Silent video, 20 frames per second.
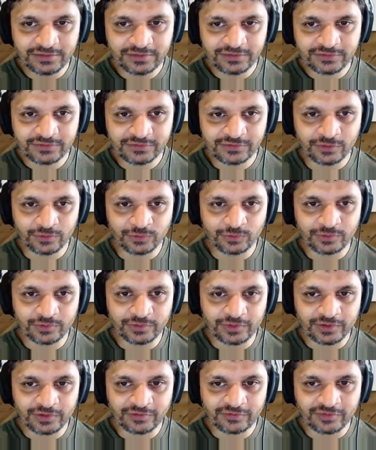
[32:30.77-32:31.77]
so
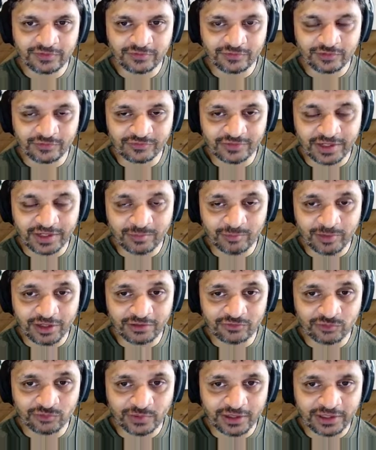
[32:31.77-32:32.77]
the distance along zi
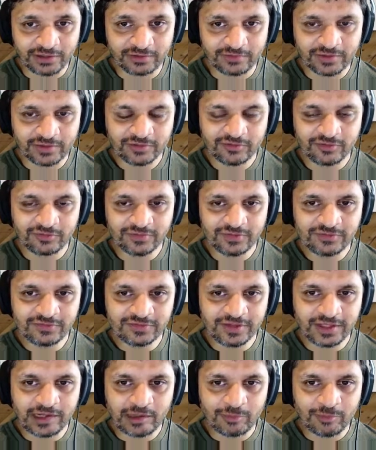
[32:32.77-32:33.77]
minus 1, right? So this is
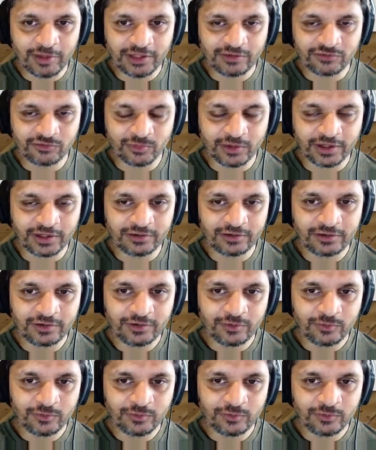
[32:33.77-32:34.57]
zi minus 1.